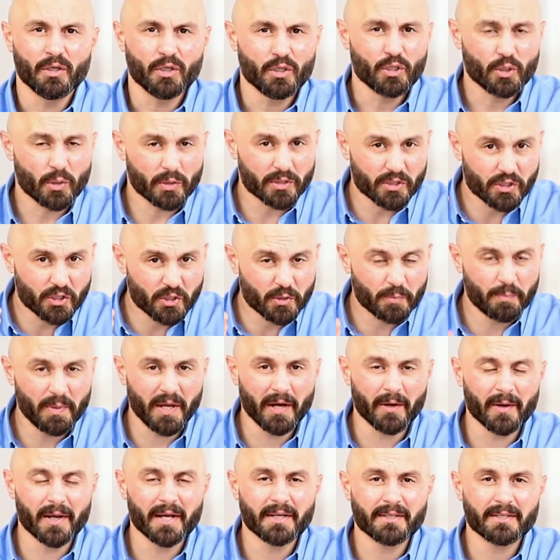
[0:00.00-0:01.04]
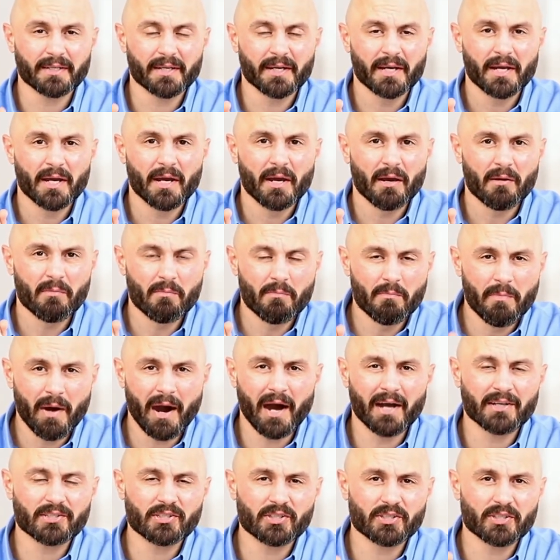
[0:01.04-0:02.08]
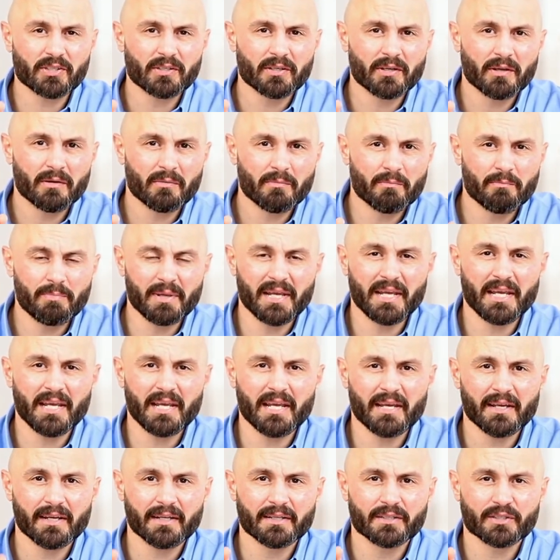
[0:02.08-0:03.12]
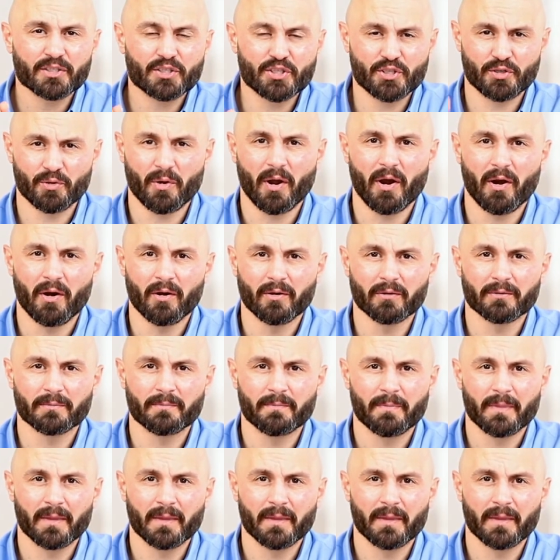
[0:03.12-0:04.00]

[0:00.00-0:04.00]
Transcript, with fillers: your spirit must be strong.